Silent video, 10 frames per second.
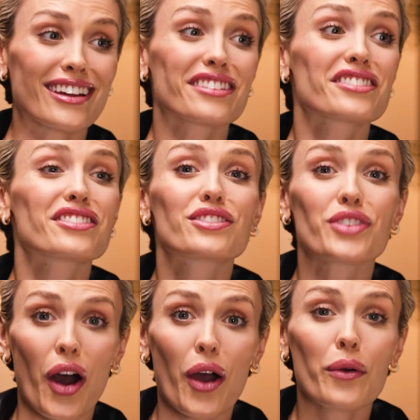looked
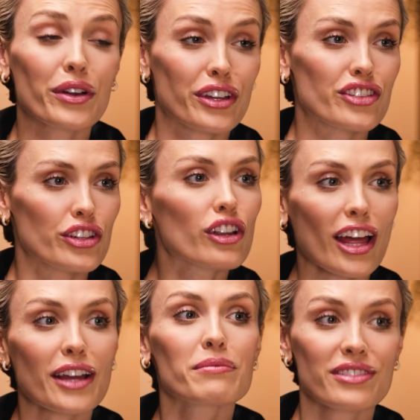so good. You look
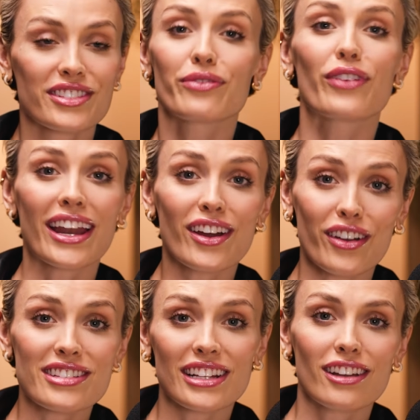like Fran
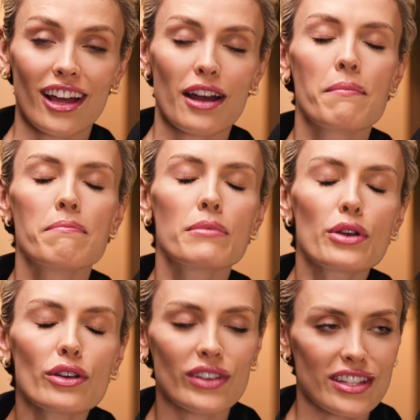honestly looked like a movie